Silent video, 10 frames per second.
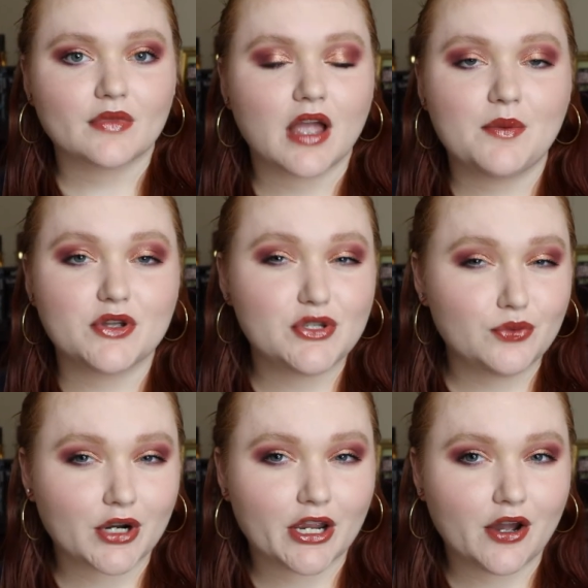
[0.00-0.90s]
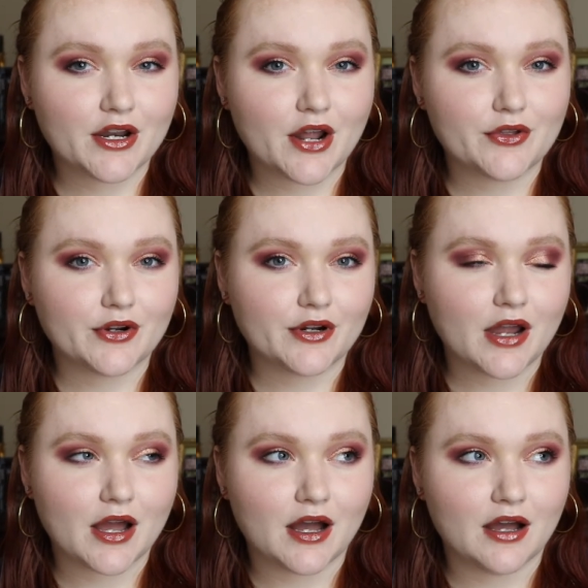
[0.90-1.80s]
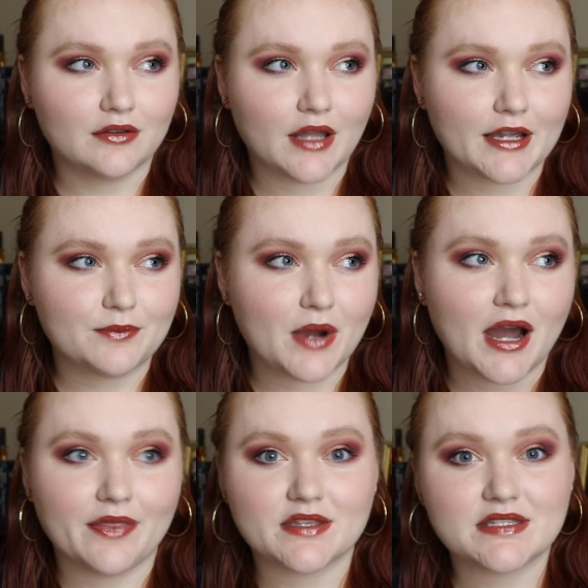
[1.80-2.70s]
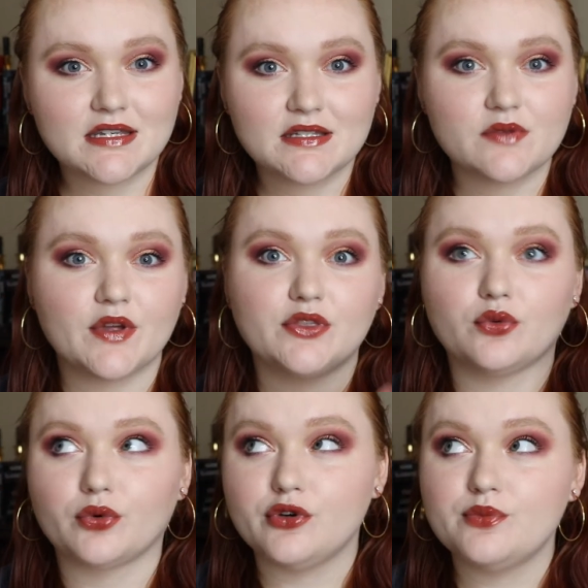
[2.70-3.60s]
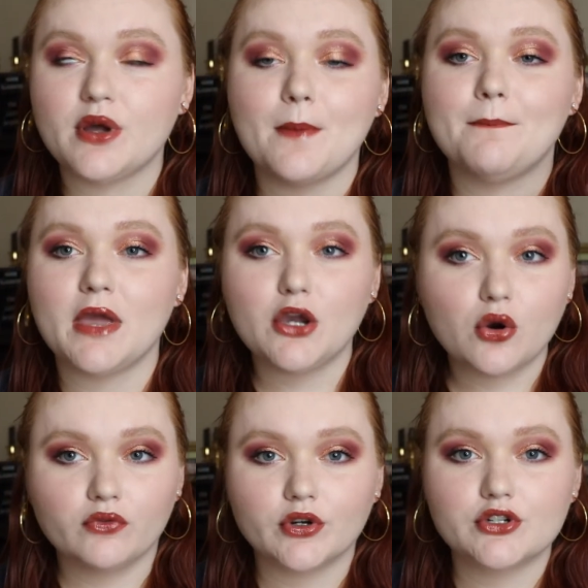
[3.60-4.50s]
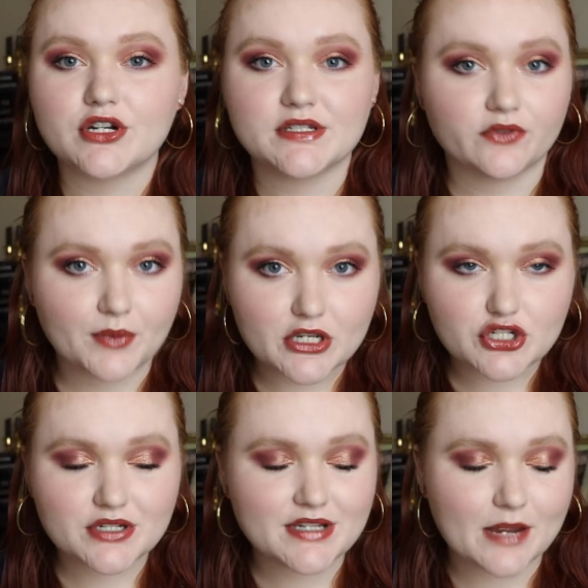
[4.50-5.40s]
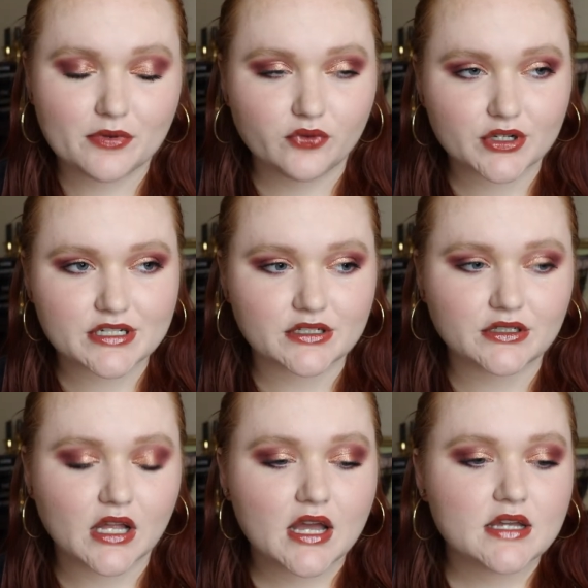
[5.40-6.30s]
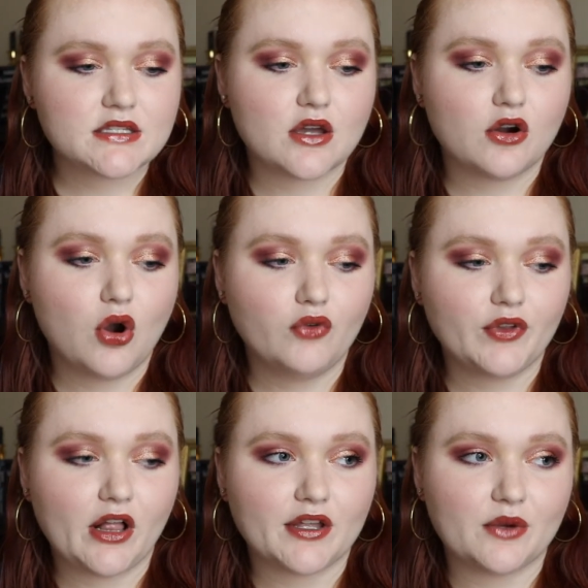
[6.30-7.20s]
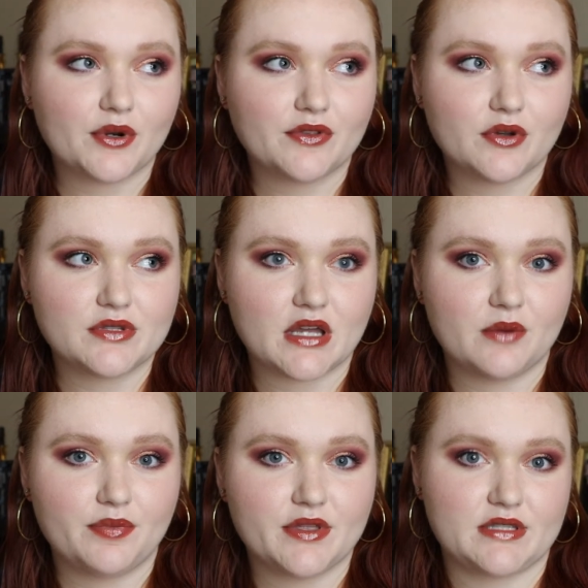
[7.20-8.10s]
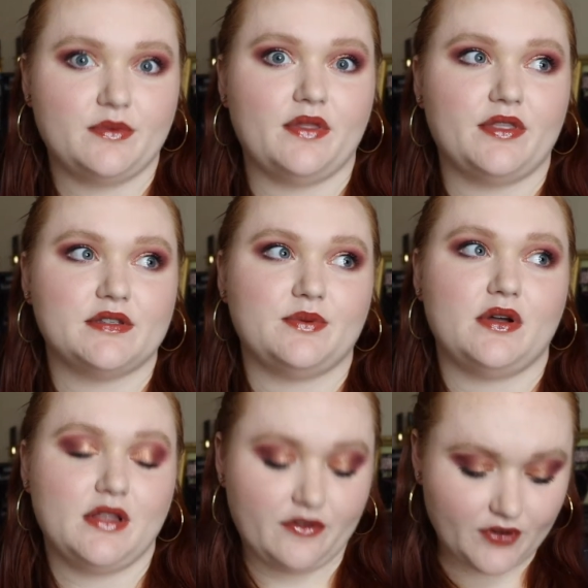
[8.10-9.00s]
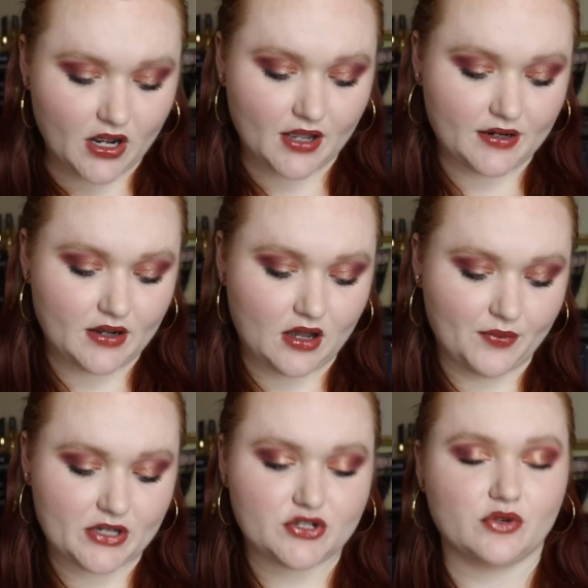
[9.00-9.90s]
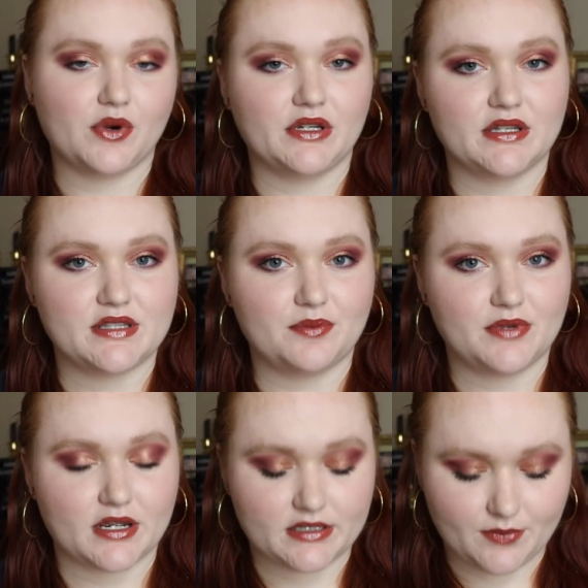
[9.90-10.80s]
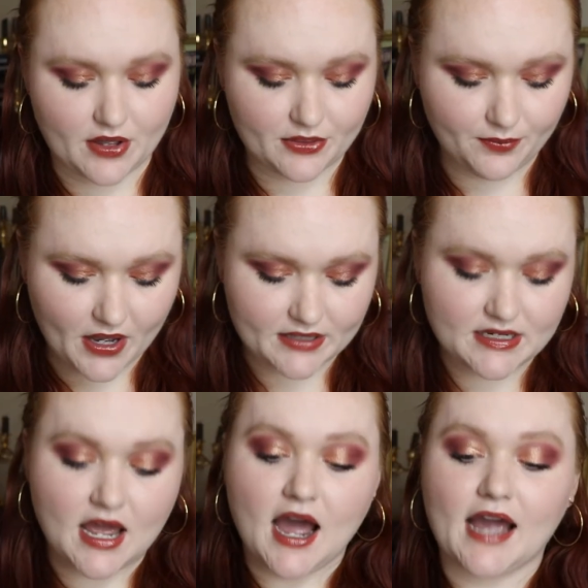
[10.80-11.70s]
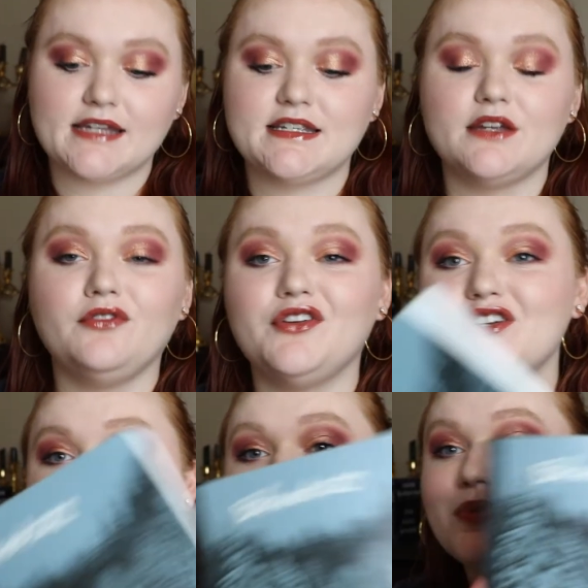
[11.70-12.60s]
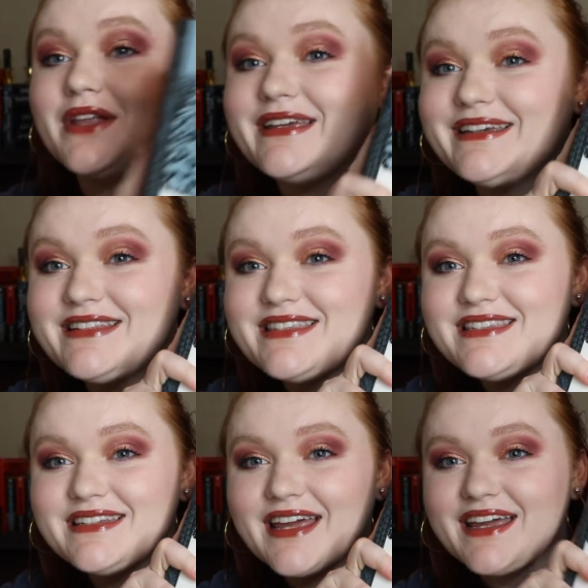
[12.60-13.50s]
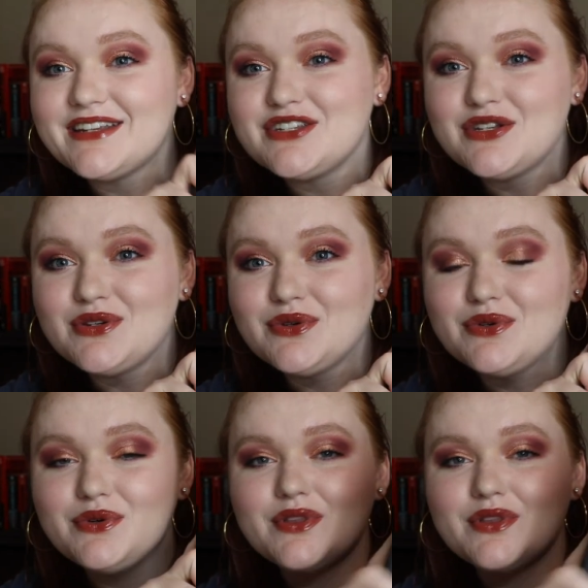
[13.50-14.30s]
I'm also working on another uh, like behind the scenes of like the room makeover transformation type of ordeal. So hopefully I'll get one of those up this month as well. If not, I'll make sure one gets up next month. But I did finish blankets today too.